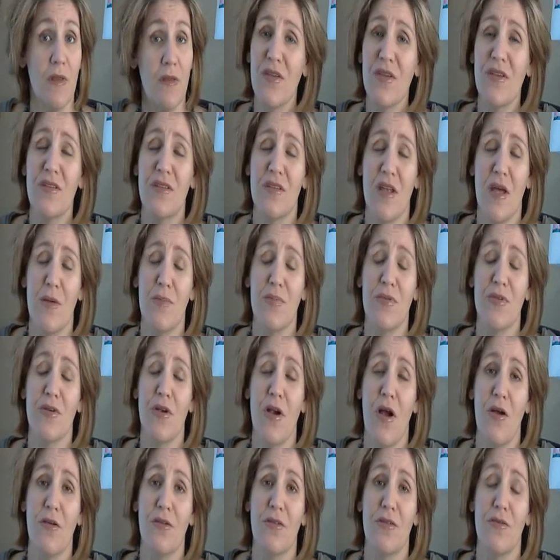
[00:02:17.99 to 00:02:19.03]
These steps
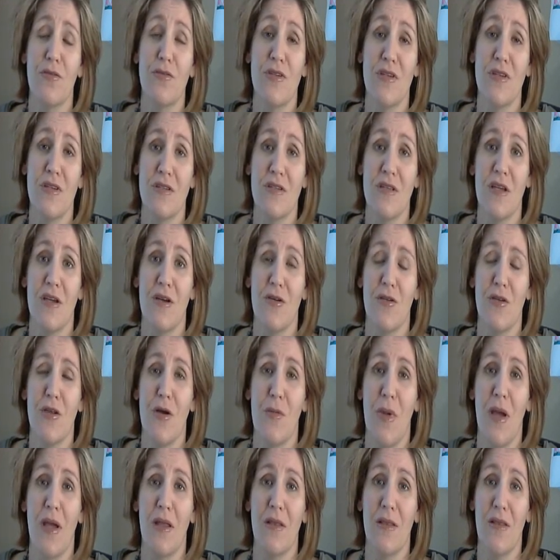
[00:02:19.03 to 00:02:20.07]
are also detailed
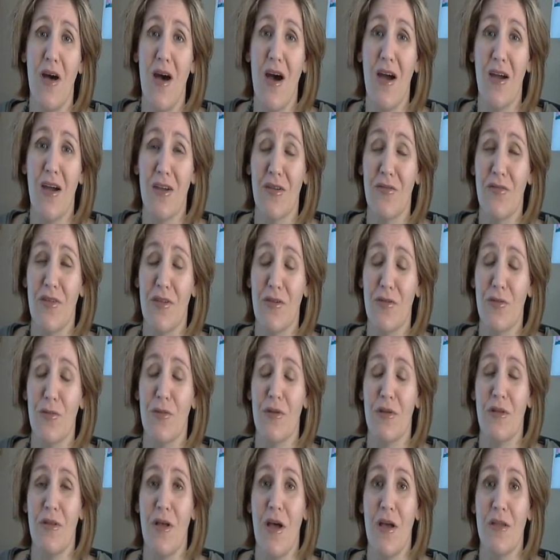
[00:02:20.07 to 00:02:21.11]
on my log if this was
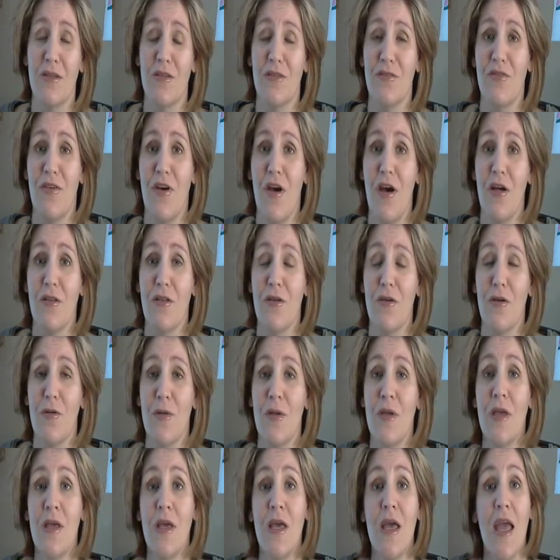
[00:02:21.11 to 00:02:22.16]
a lot to follow.
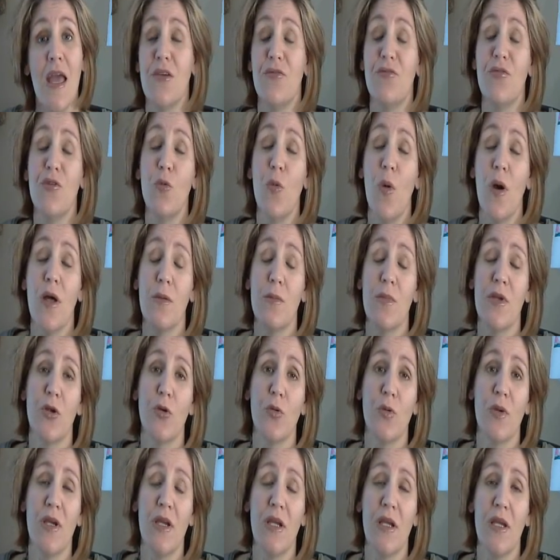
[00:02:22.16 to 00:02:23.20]
If you want to be
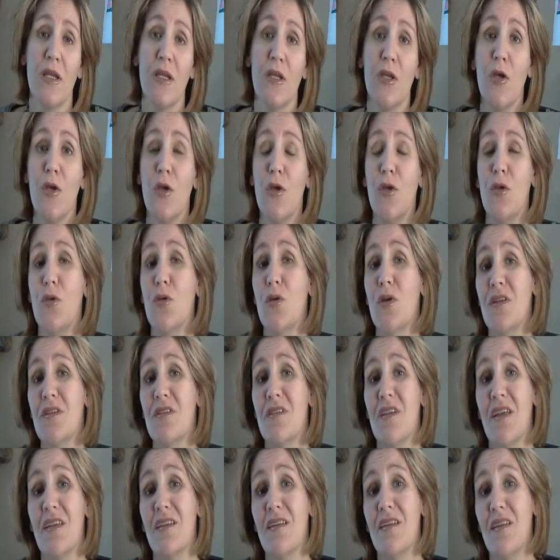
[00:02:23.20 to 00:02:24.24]
green, you can
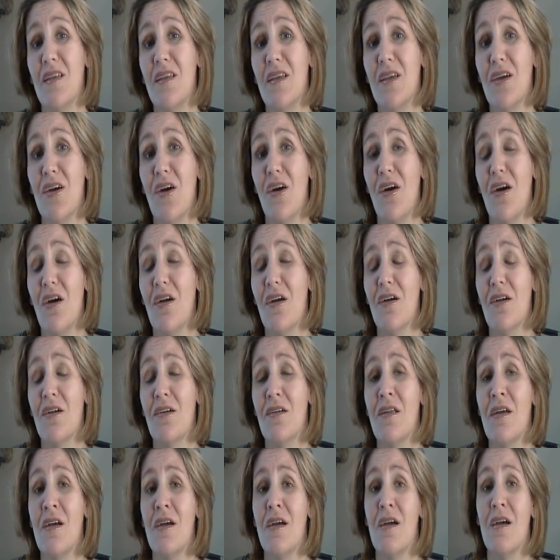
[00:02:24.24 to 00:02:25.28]
send an
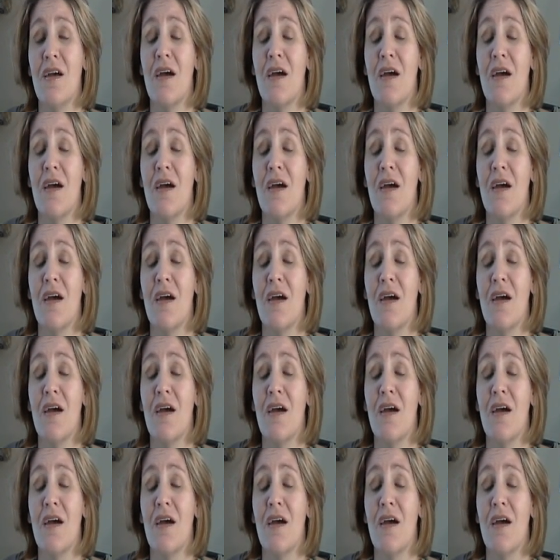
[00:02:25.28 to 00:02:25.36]
e-card.